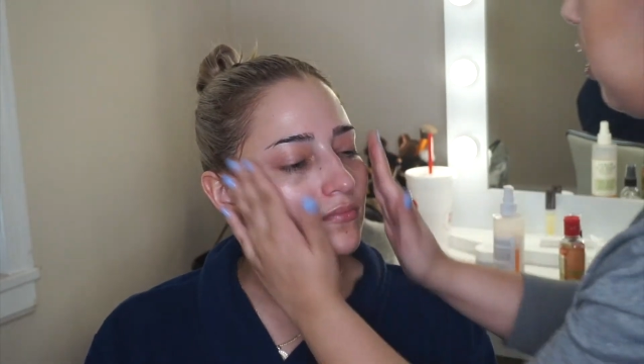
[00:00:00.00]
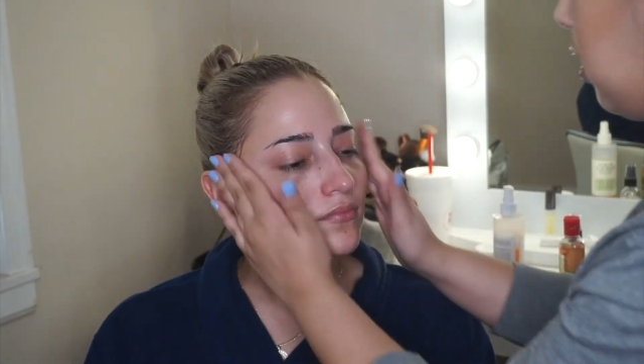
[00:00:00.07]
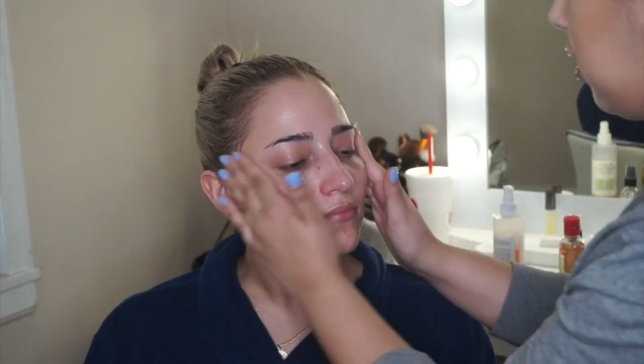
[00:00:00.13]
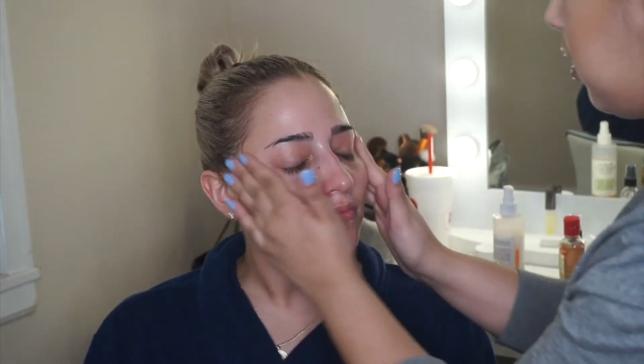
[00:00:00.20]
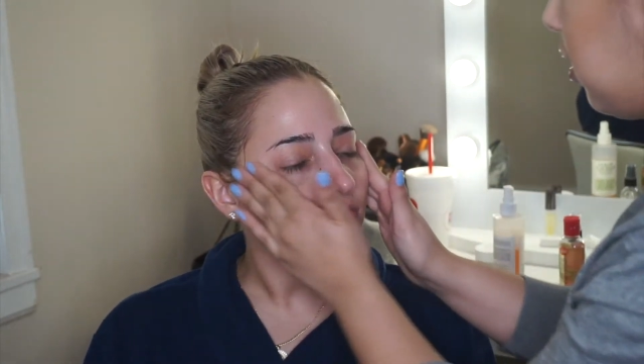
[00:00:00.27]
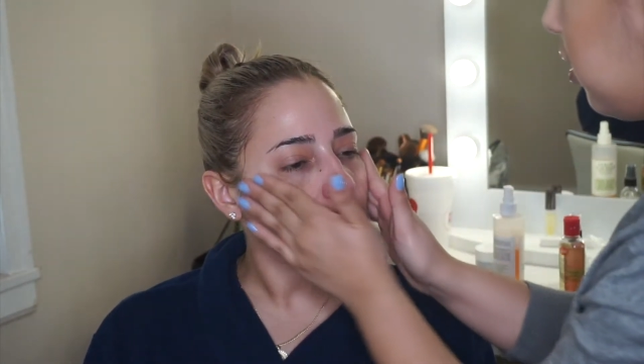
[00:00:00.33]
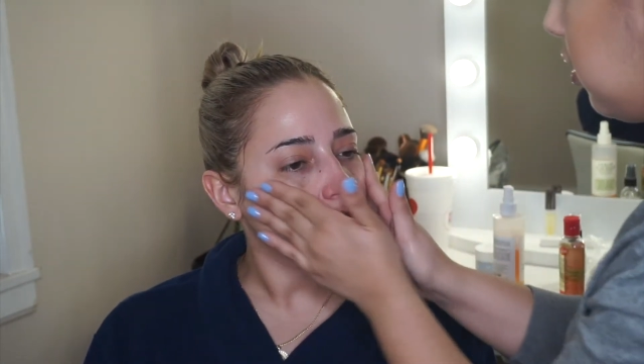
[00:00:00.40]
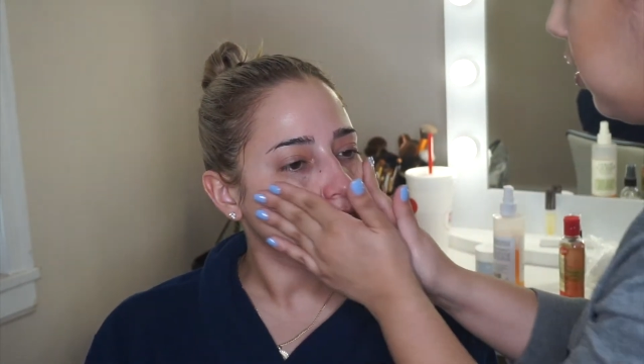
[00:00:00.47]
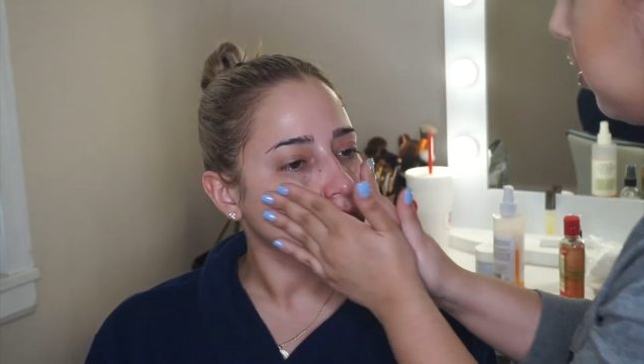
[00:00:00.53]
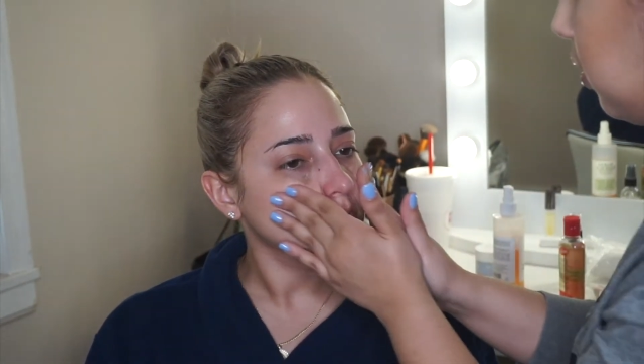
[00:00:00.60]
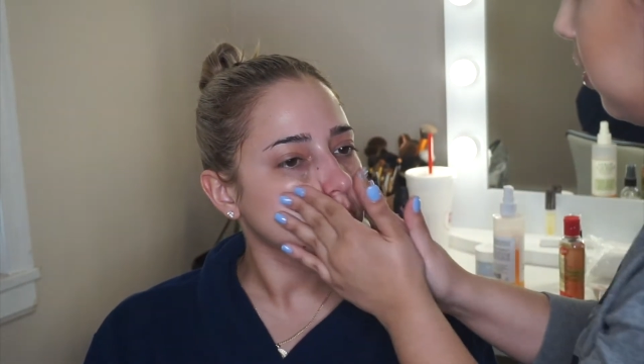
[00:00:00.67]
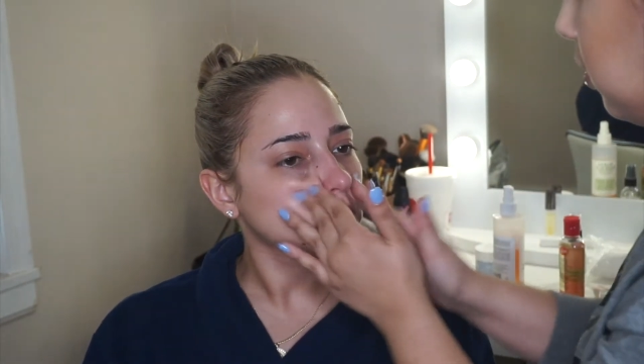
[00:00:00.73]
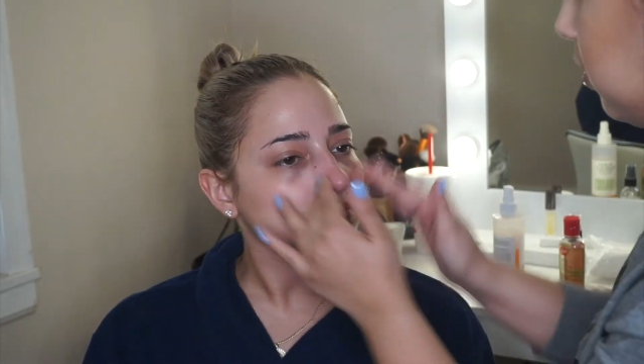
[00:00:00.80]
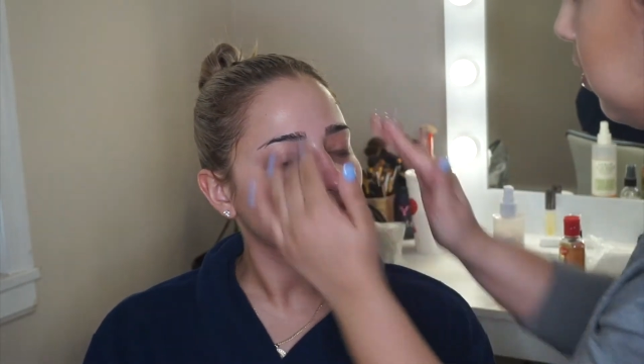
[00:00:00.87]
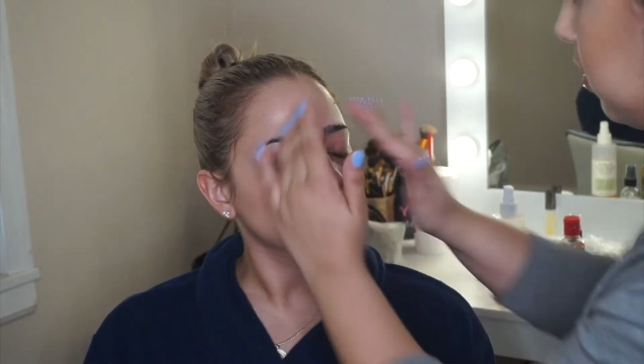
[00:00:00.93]
her
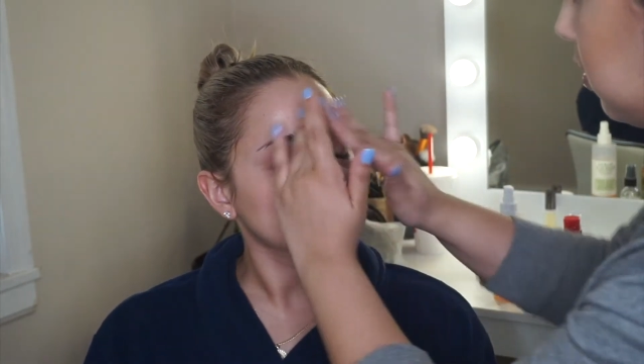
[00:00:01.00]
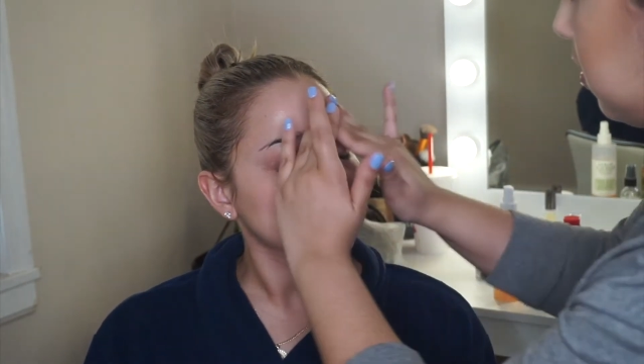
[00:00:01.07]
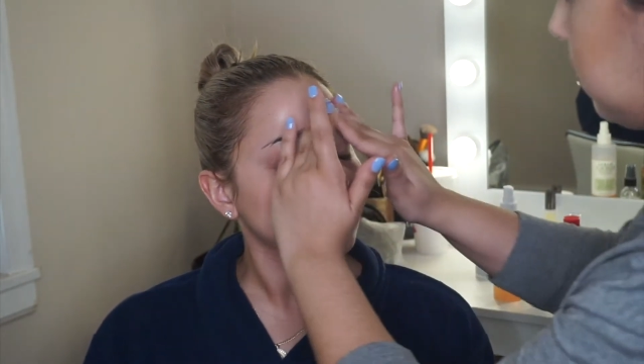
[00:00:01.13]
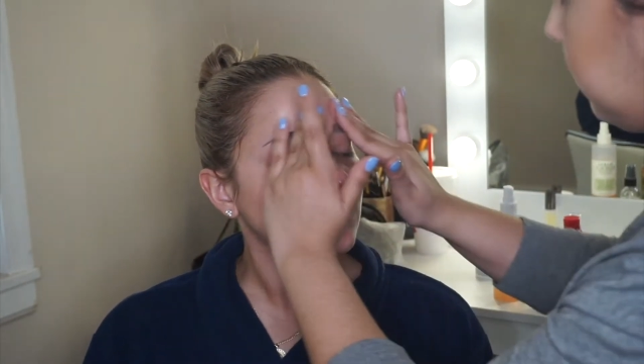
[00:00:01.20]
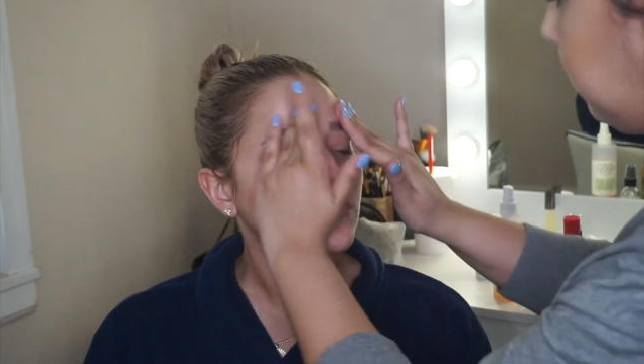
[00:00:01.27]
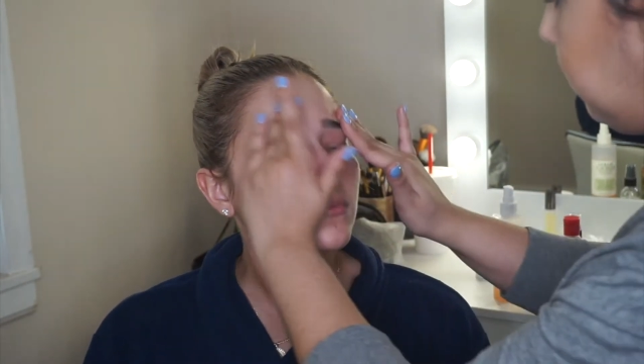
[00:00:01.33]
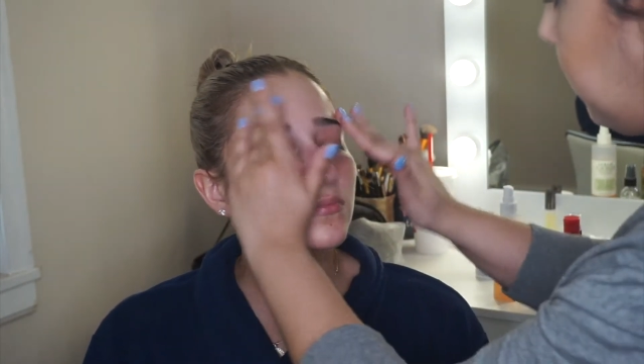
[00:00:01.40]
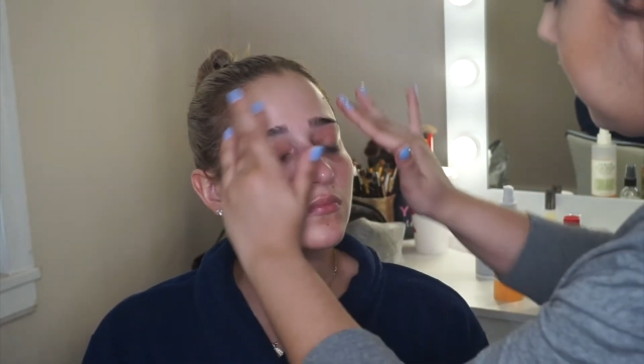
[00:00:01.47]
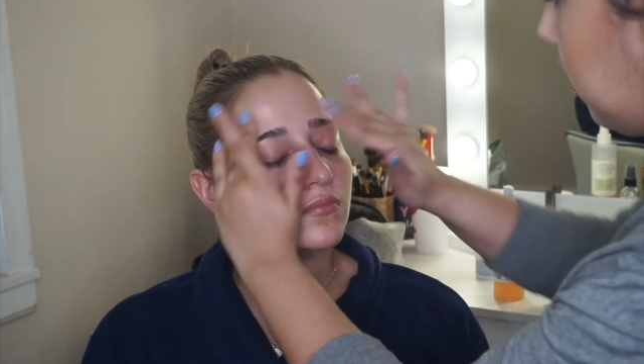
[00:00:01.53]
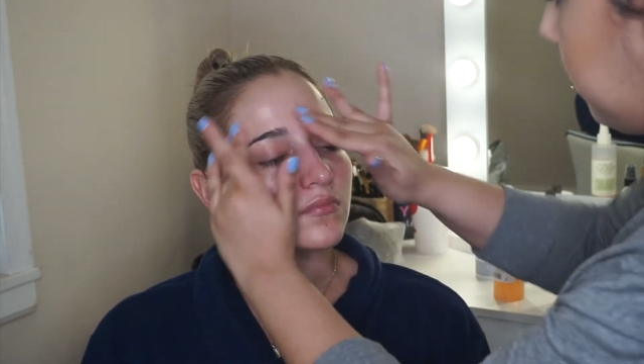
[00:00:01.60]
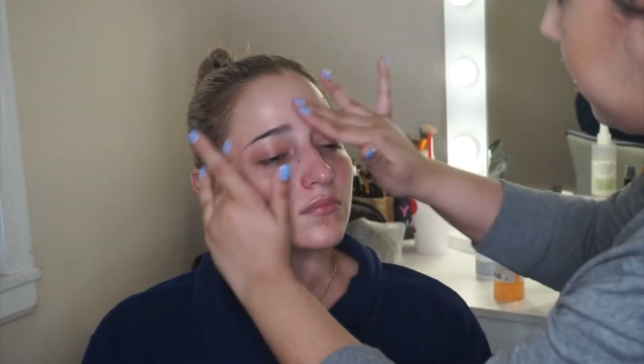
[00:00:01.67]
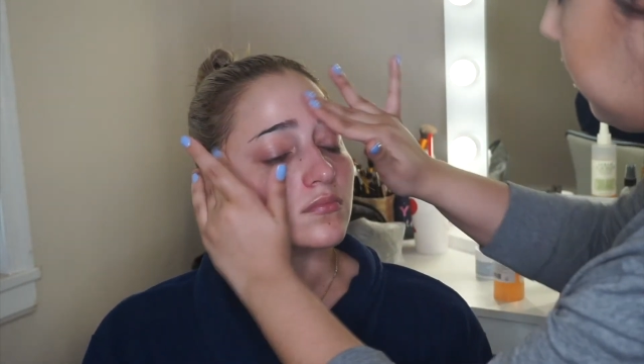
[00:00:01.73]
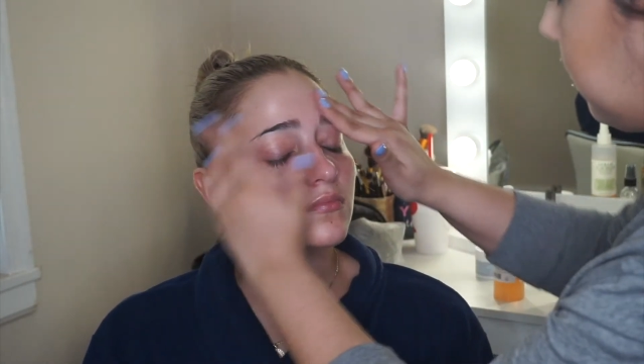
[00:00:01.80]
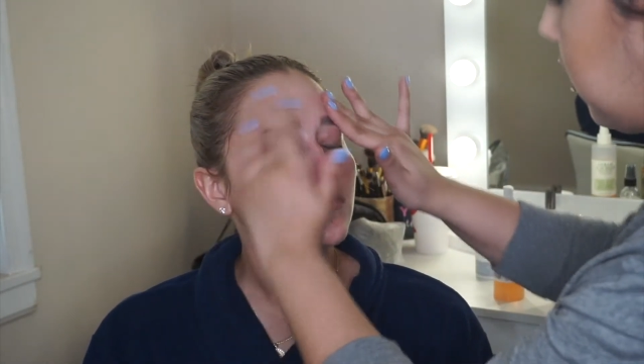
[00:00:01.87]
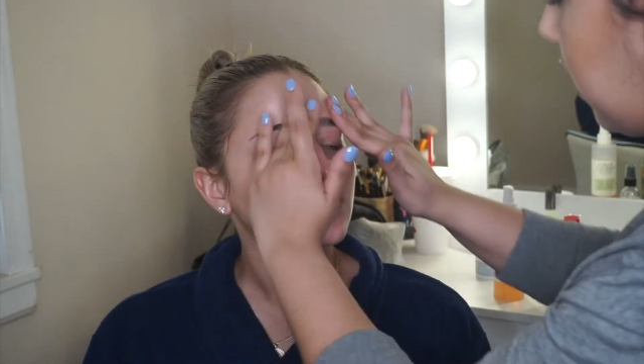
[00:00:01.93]
nose, above her